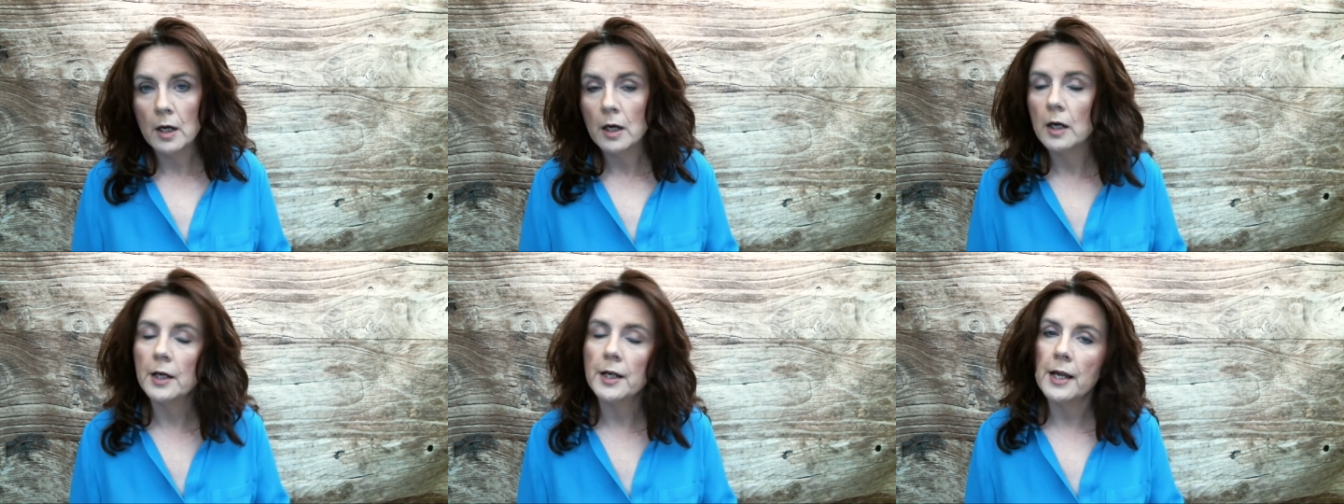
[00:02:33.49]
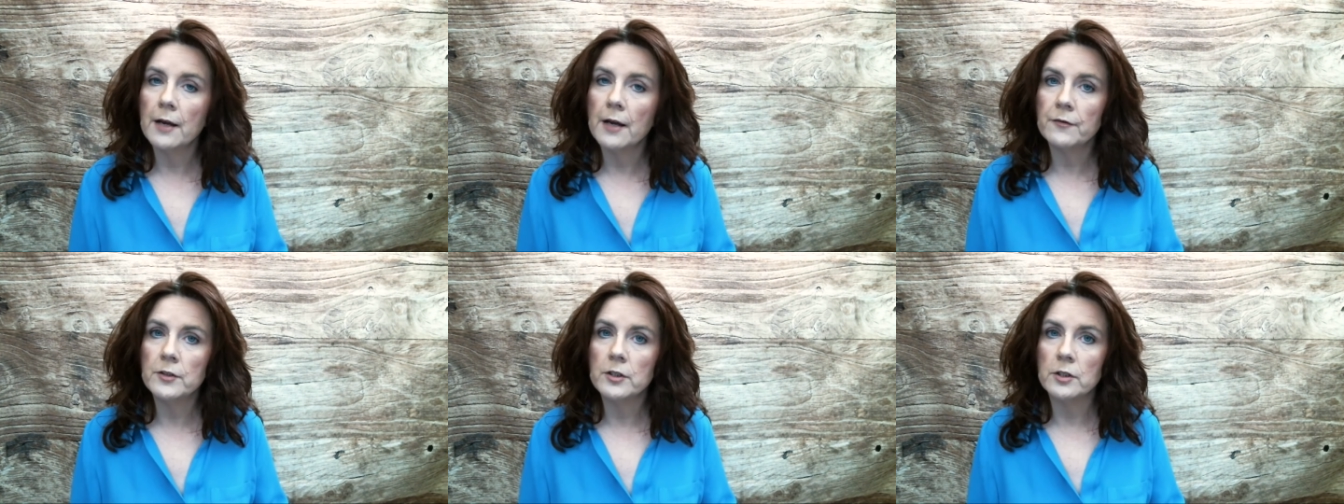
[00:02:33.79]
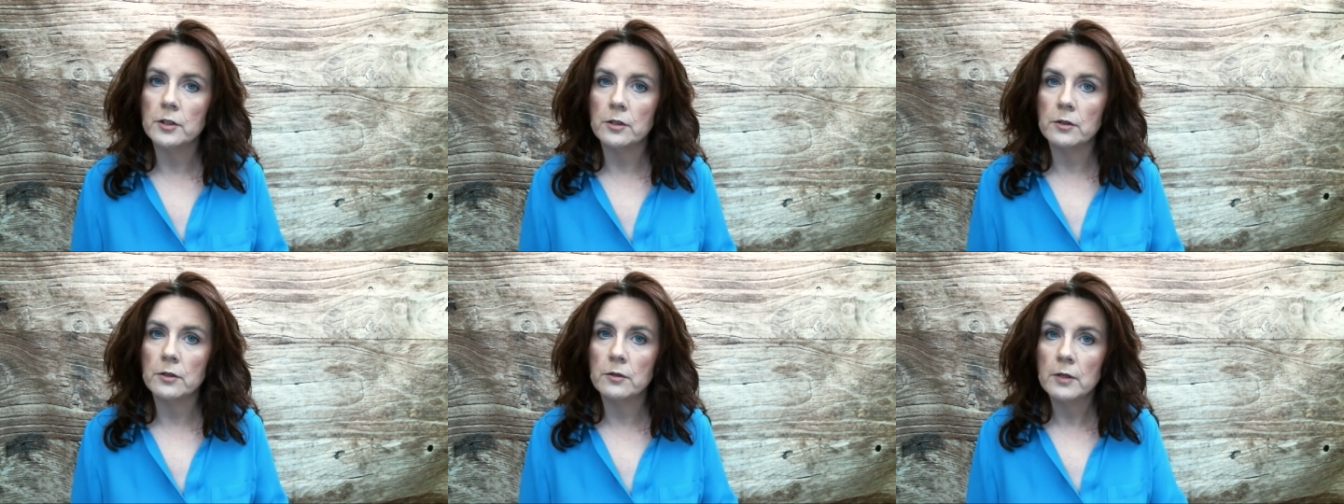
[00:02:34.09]
all you have to
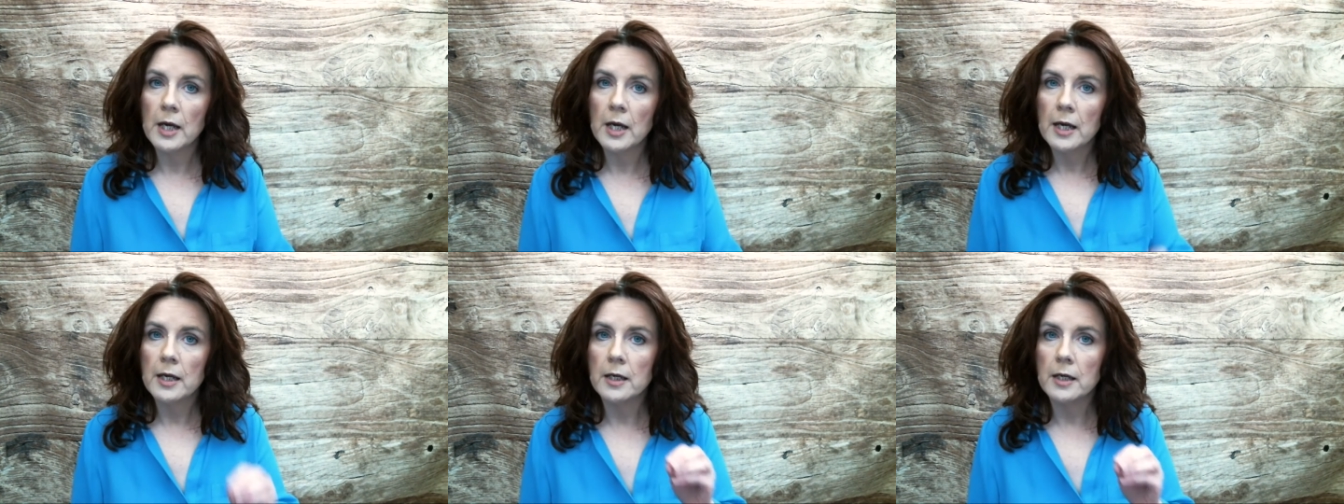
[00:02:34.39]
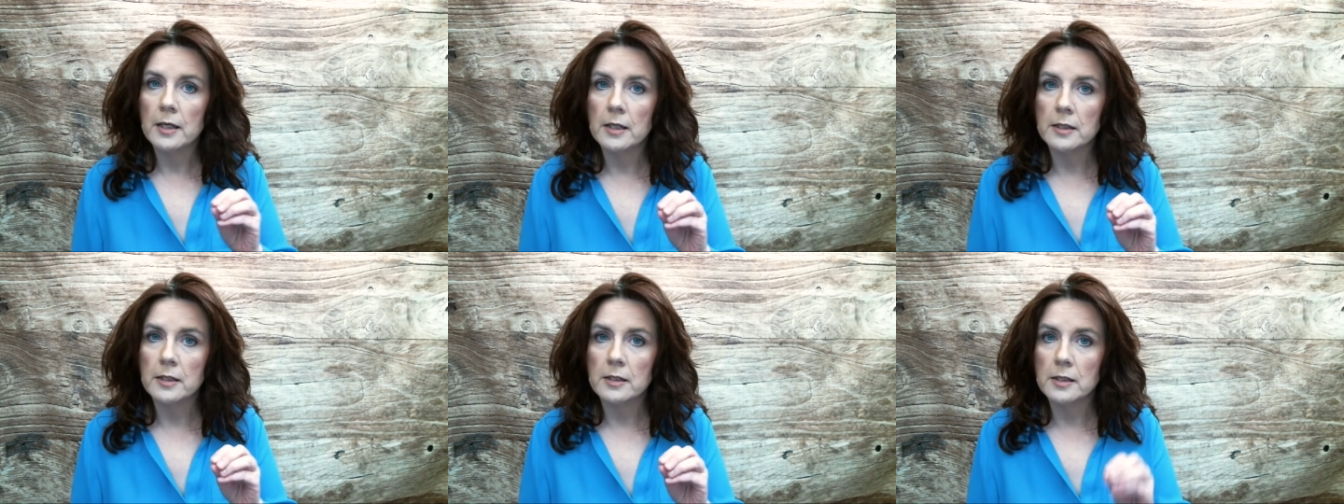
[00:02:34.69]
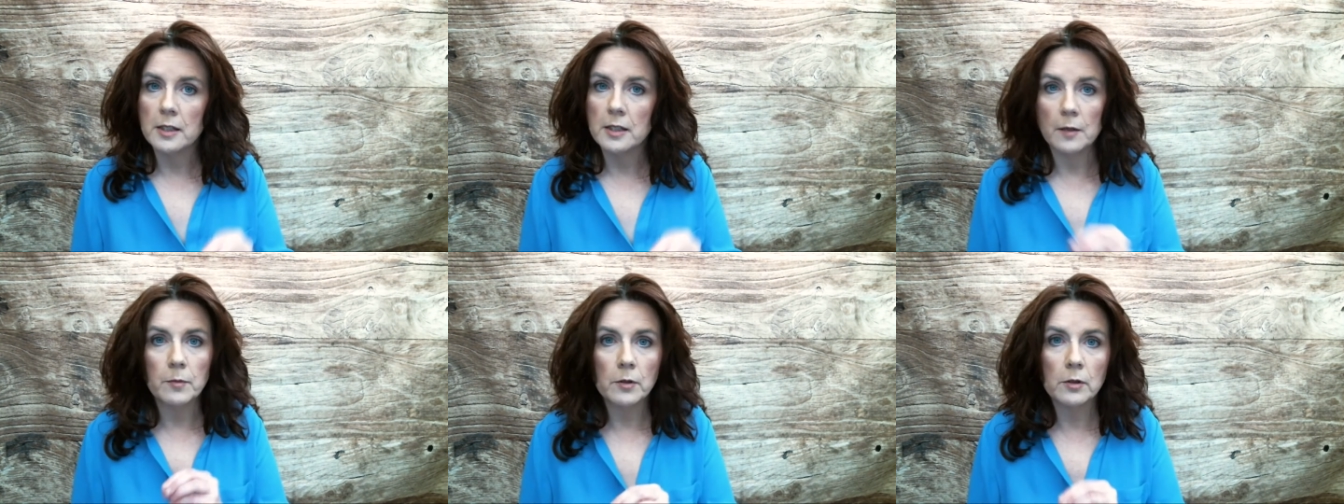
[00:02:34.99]
do is
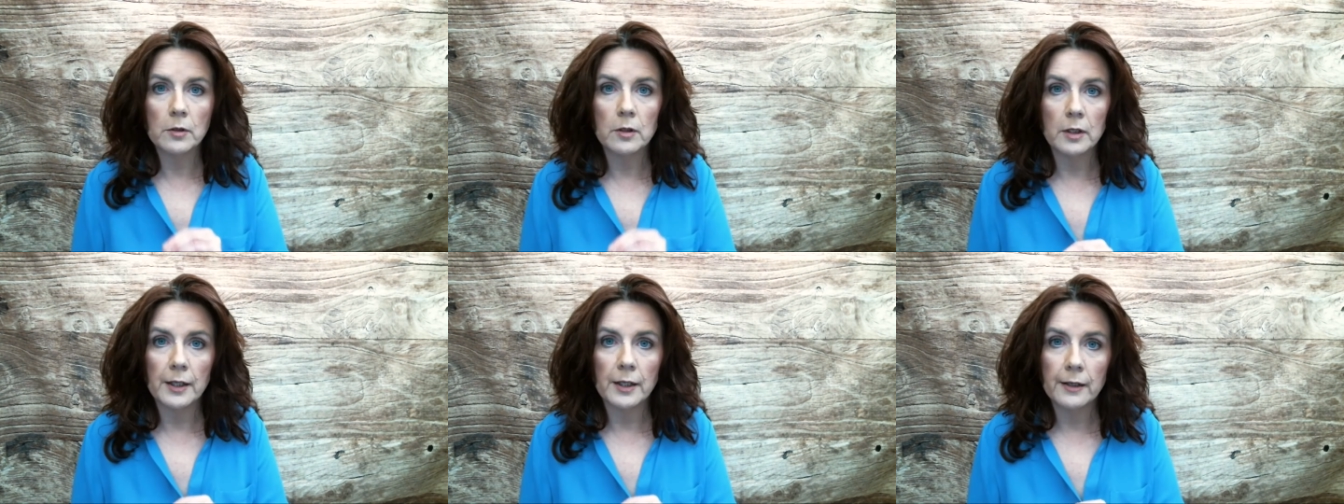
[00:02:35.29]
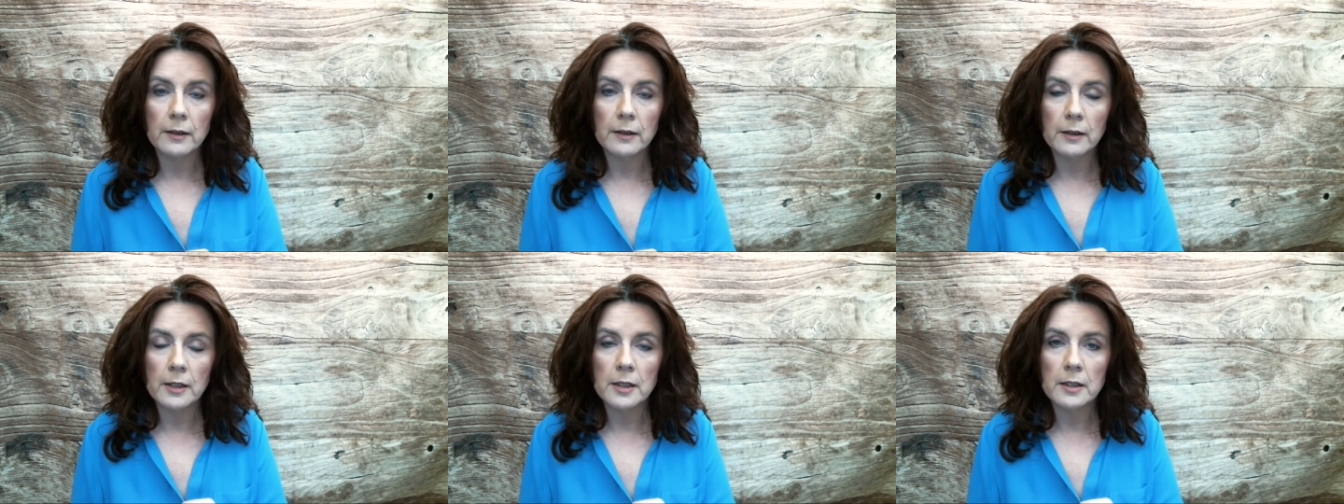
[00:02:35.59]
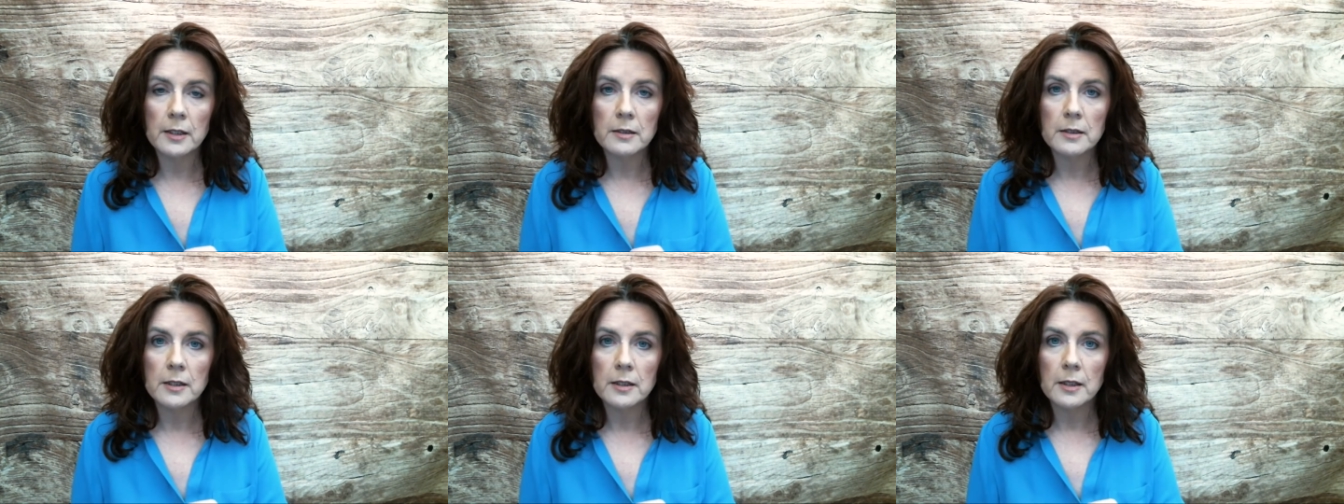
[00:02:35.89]
double click on
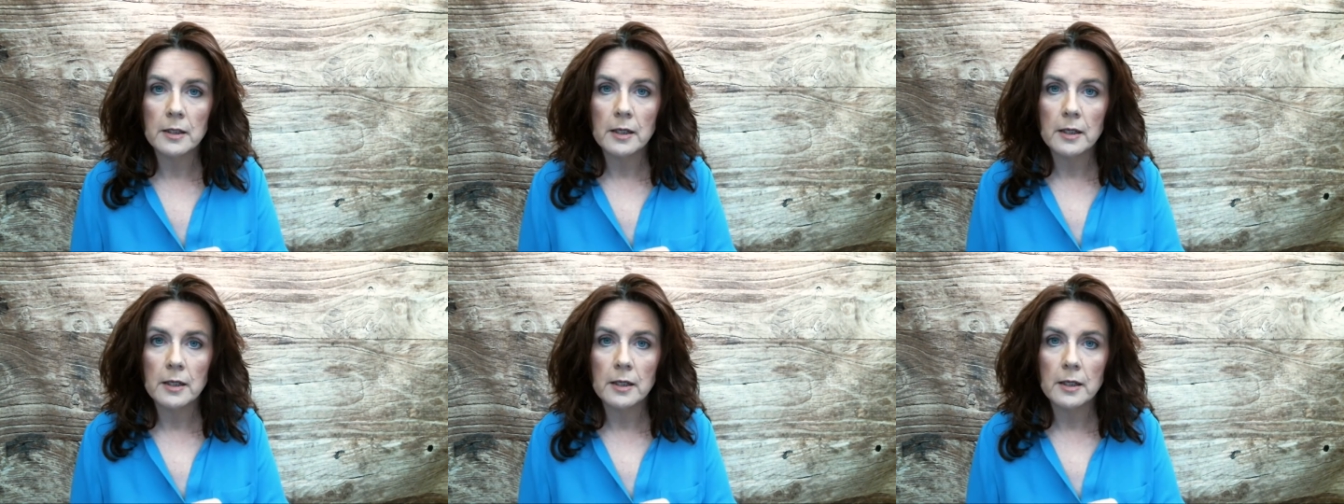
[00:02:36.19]
it